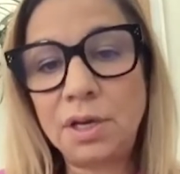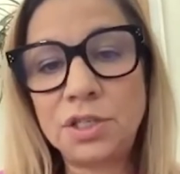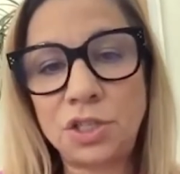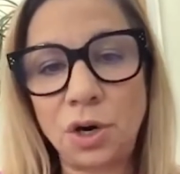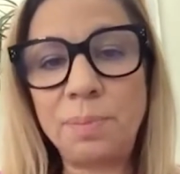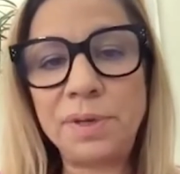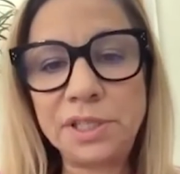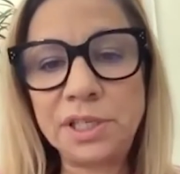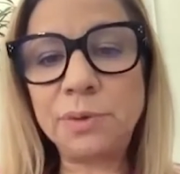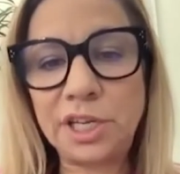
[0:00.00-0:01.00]
So
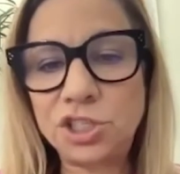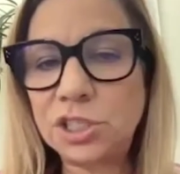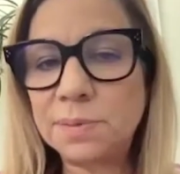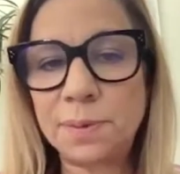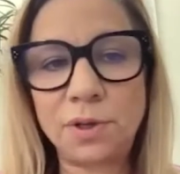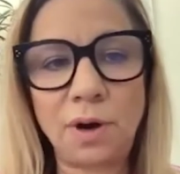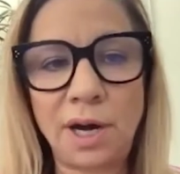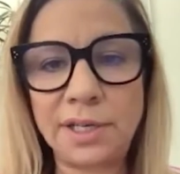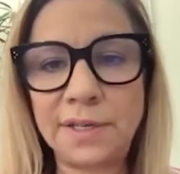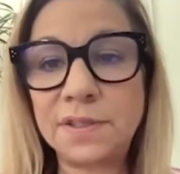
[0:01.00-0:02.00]
building relationships with your
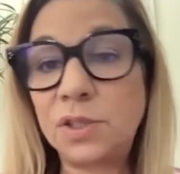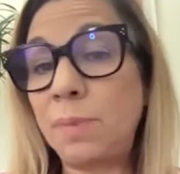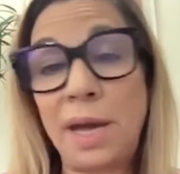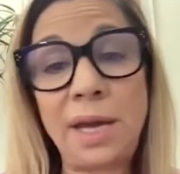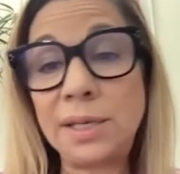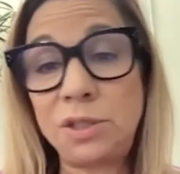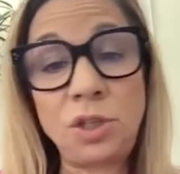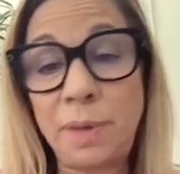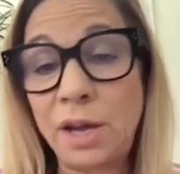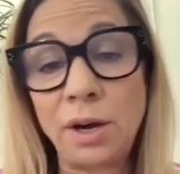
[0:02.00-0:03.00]
audience. You
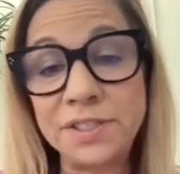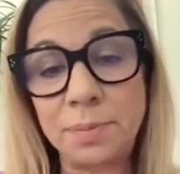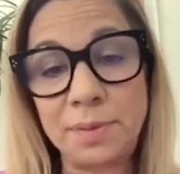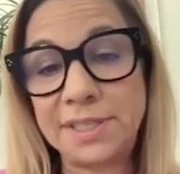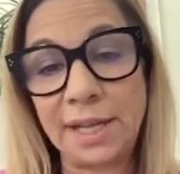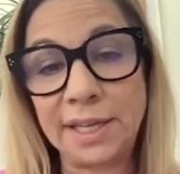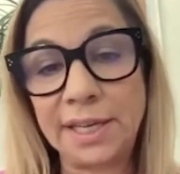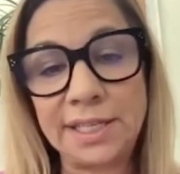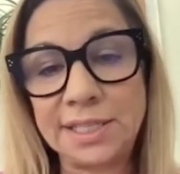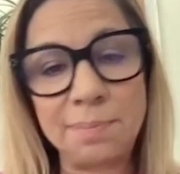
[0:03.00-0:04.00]
may also be
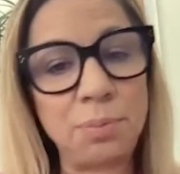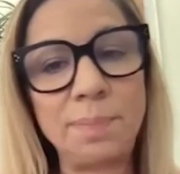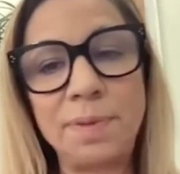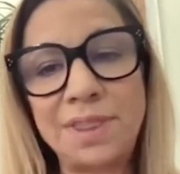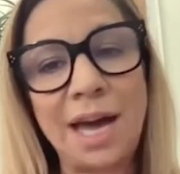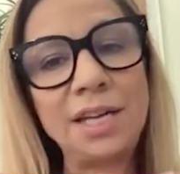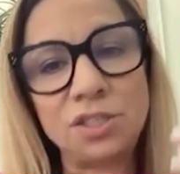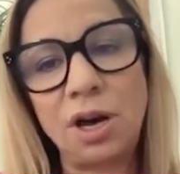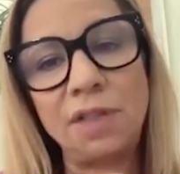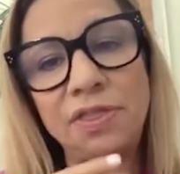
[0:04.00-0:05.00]
selling at some point, but that
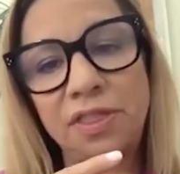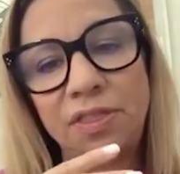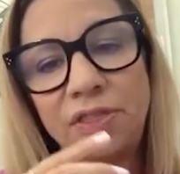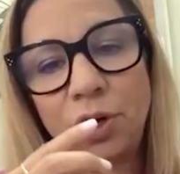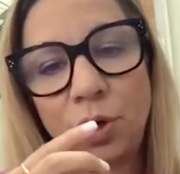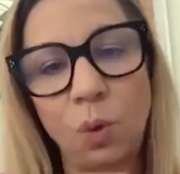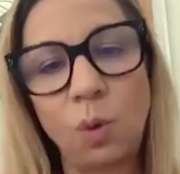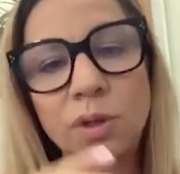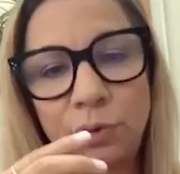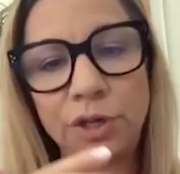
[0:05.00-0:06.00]
is not the
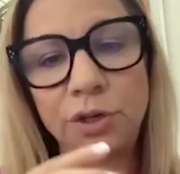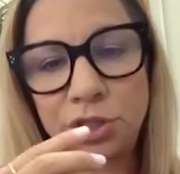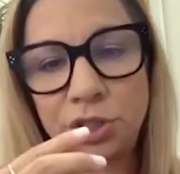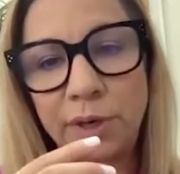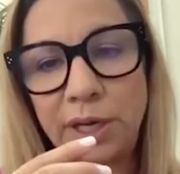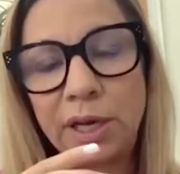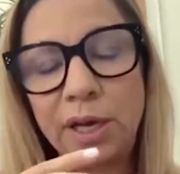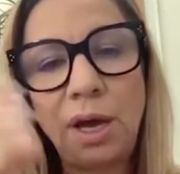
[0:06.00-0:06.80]
goal of what you're doing.